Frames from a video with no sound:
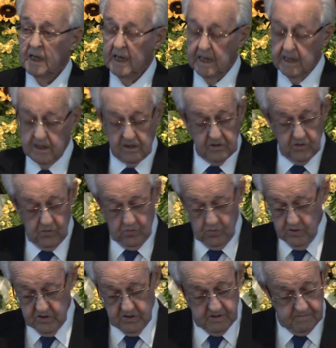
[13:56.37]
I don't know
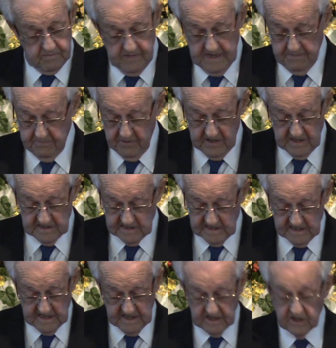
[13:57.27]
whether my prayers had
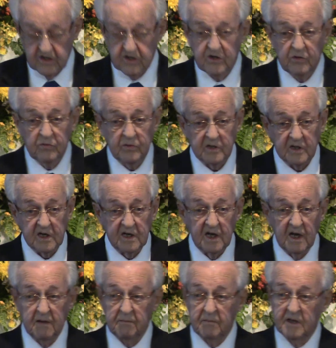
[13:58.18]
anything to do with it or
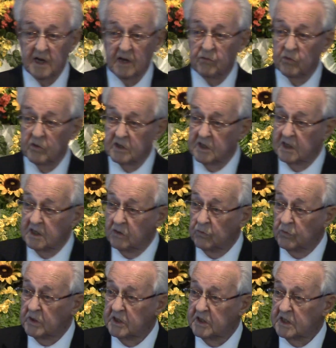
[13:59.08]
not, but I want to tell you
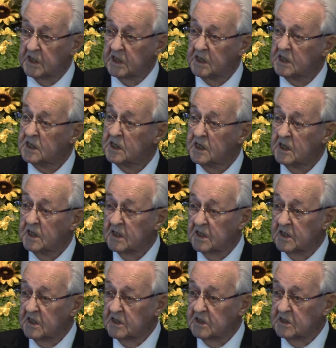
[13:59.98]
one thing.
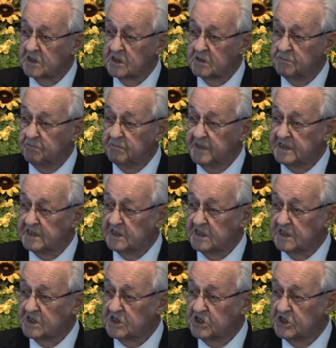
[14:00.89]
Their
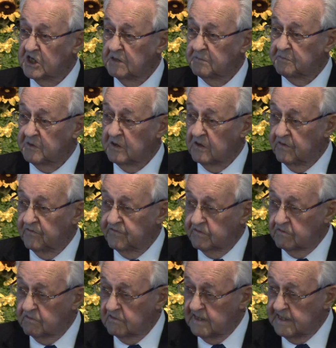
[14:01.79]
business jumped off
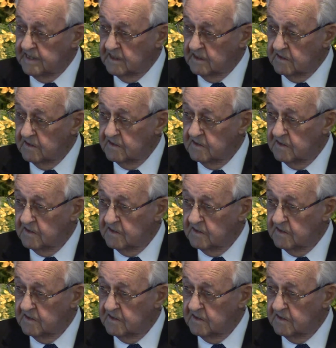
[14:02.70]
the ground.